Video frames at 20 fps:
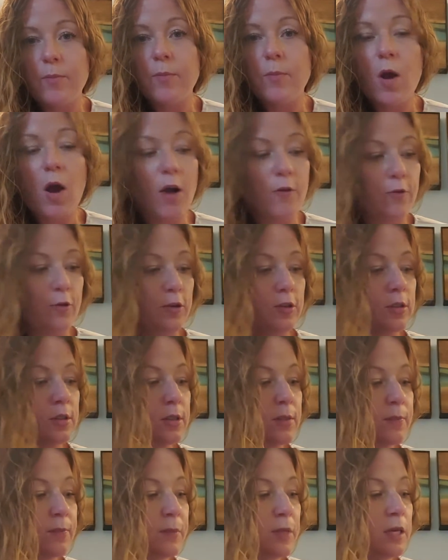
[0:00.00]

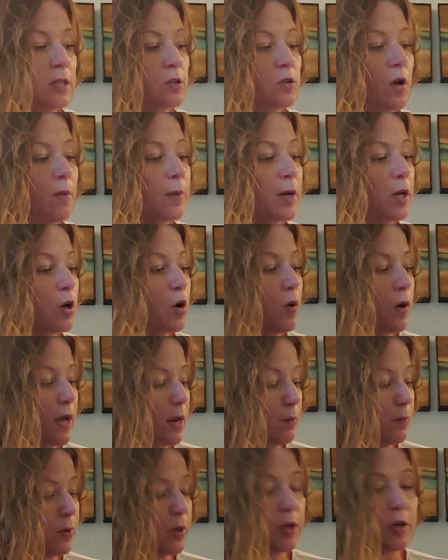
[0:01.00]
offers. So I'm going to go ahead
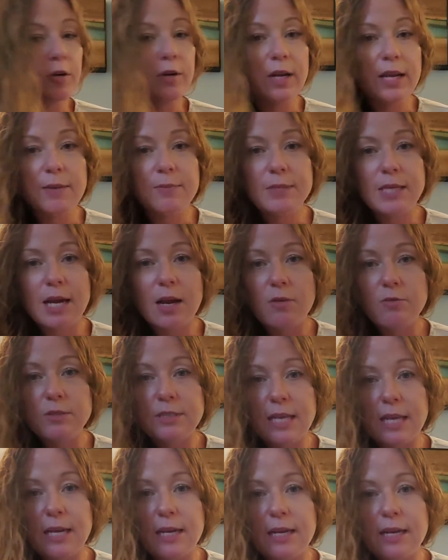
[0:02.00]
and put your name down,
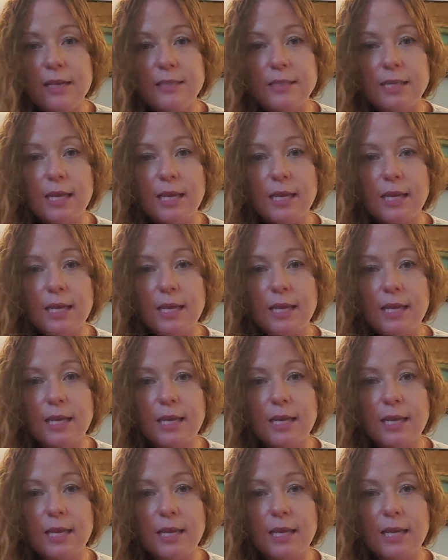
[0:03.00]
date it,